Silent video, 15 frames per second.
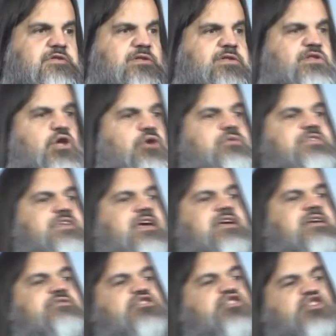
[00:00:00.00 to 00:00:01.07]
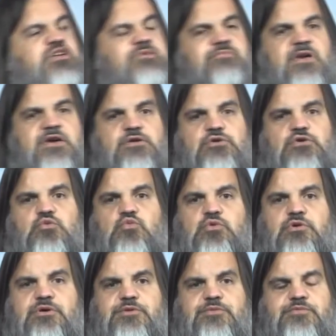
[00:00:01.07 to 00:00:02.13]
to the low-tech of sheet metal and
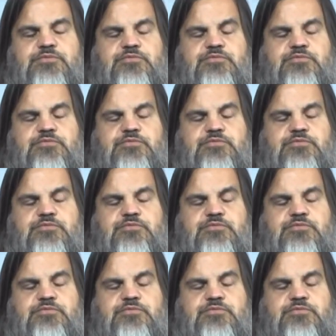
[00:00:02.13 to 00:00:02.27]
wood.